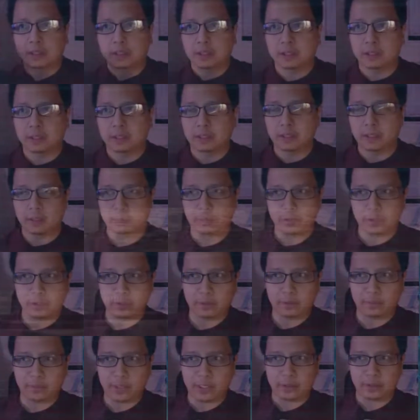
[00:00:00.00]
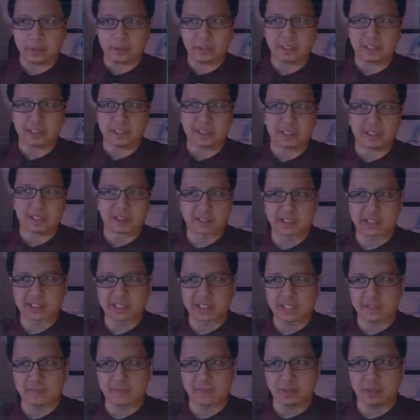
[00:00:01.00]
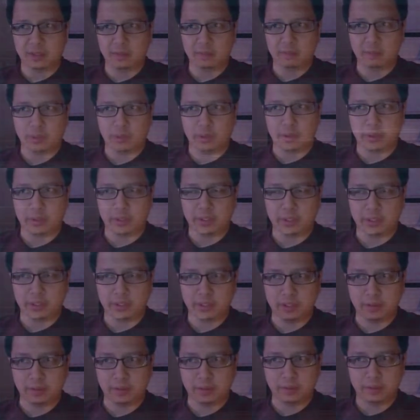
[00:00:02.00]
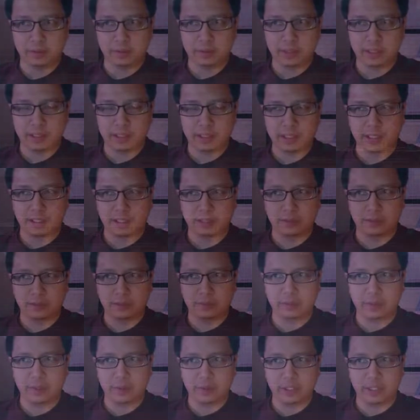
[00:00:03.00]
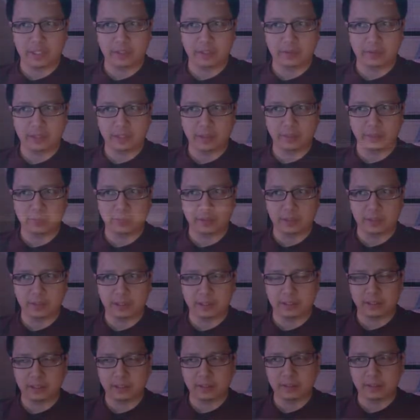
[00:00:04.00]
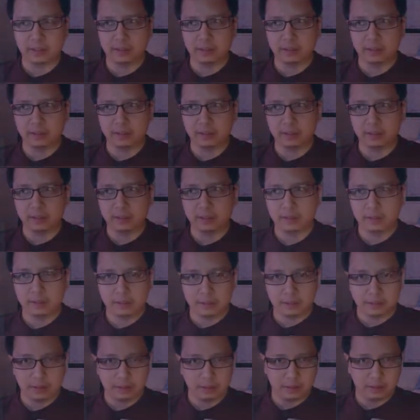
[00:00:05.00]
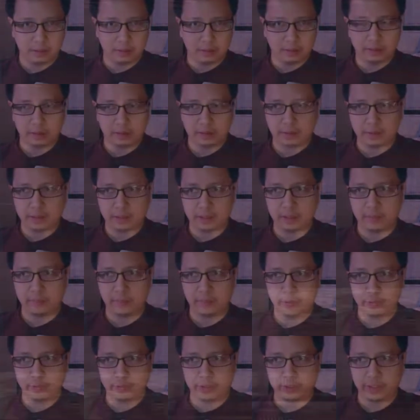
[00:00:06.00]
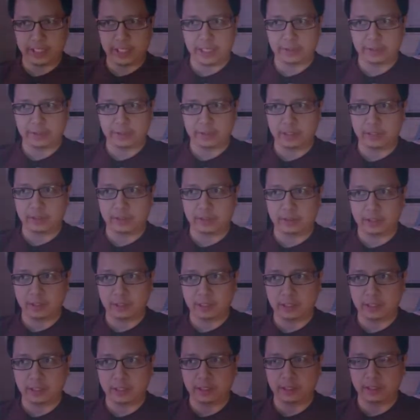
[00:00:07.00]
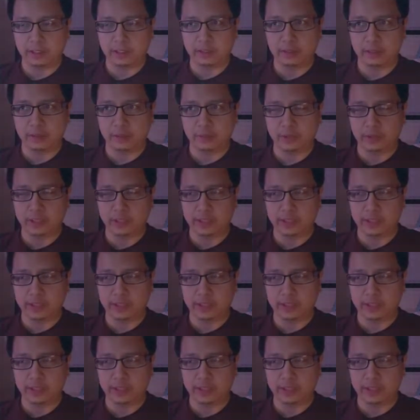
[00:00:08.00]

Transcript: and put an amount like 7.2. That's like 208 or something like that. There's a conversion calculator online. You want to